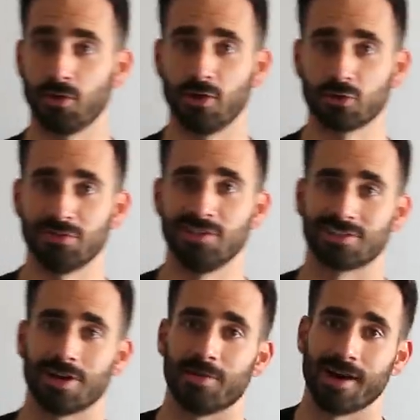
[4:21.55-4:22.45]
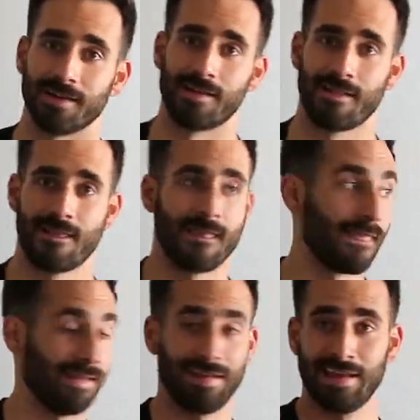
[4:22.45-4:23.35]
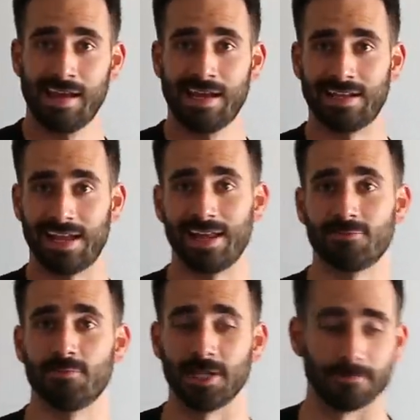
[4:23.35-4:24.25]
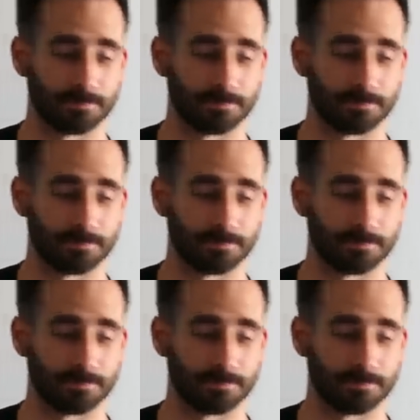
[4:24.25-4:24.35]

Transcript: no one knows when these are coming out. Not even me.